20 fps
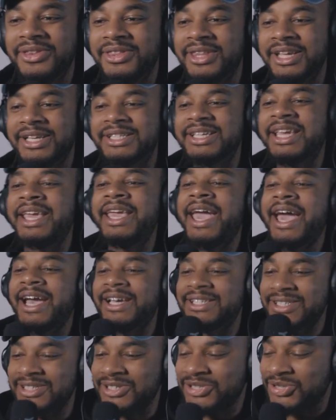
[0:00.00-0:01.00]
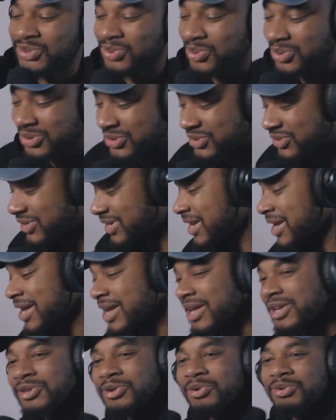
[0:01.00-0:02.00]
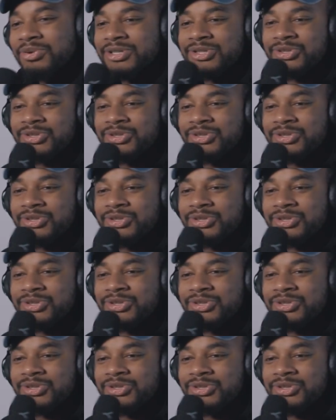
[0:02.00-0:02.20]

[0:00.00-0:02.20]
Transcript: This he has his swords on. Dude,